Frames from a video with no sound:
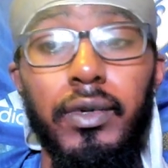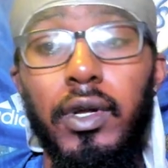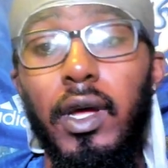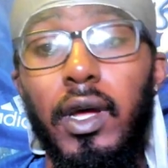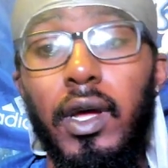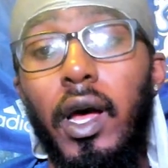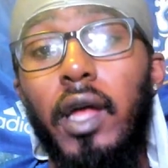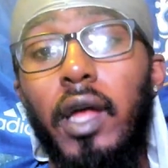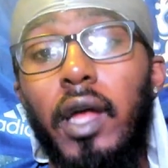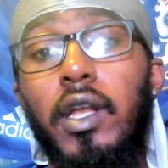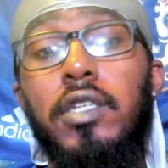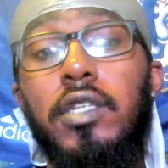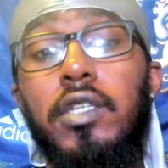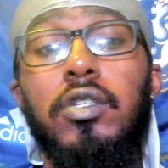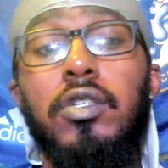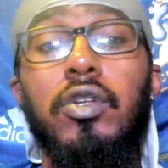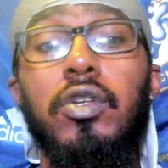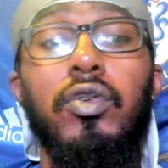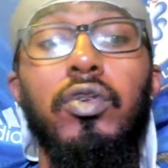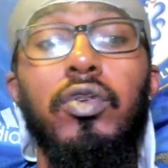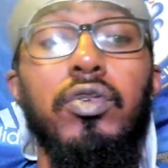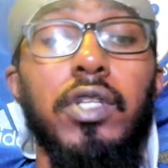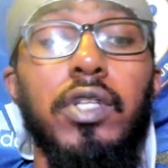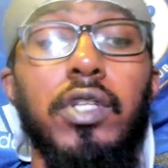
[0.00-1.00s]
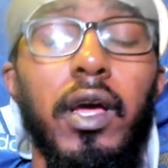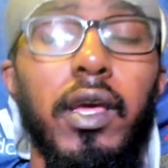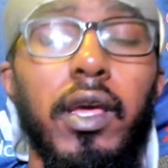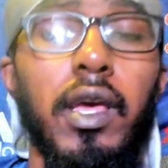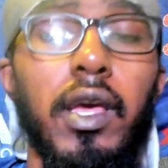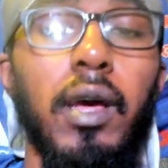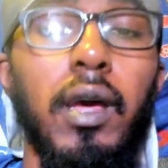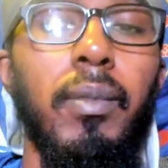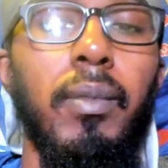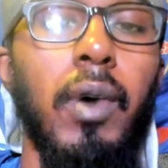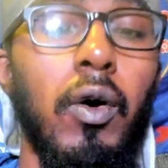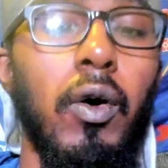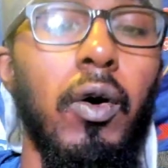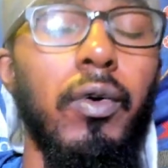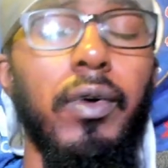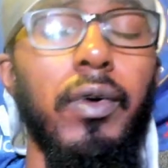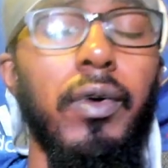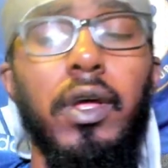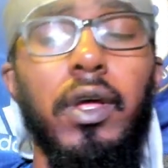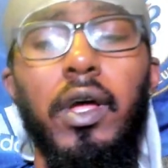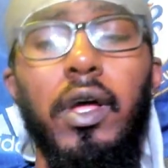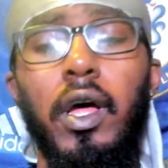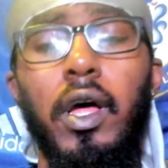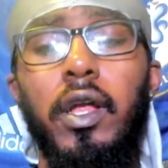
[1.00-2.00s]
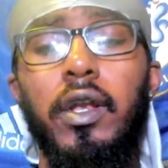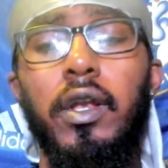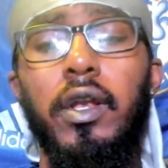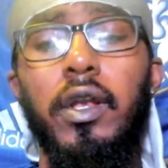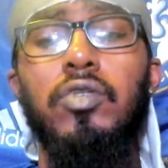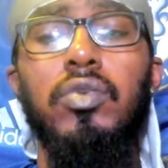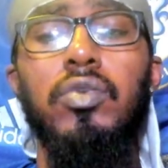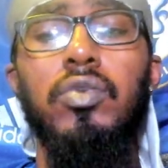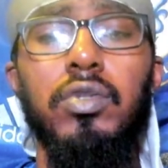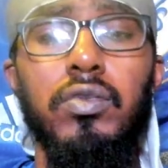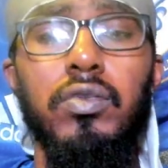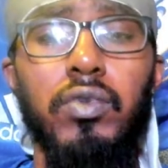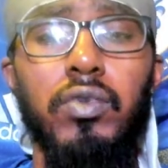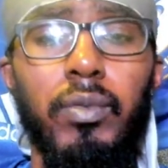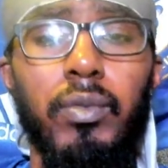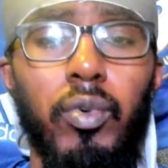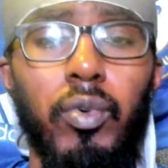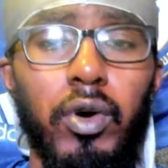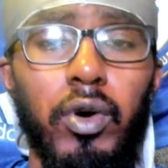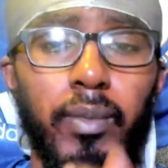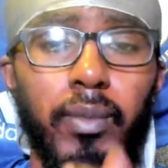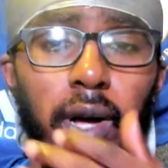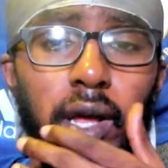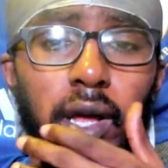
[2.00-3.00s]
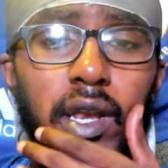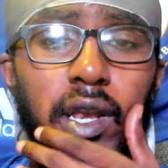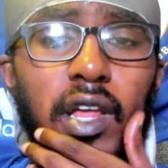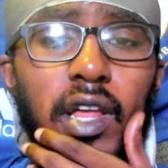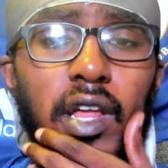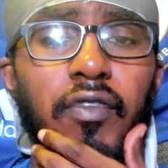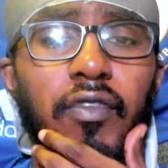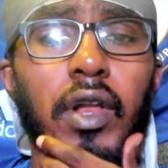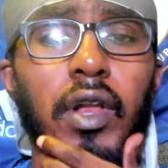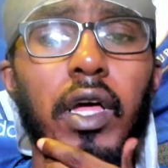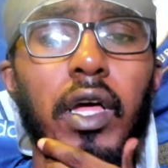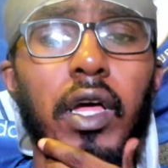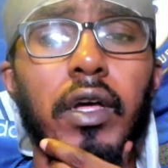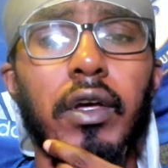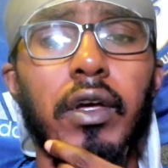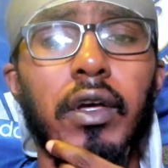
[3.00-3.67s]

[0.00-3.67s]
And this is the news that came out, and this was reported by The Athletic.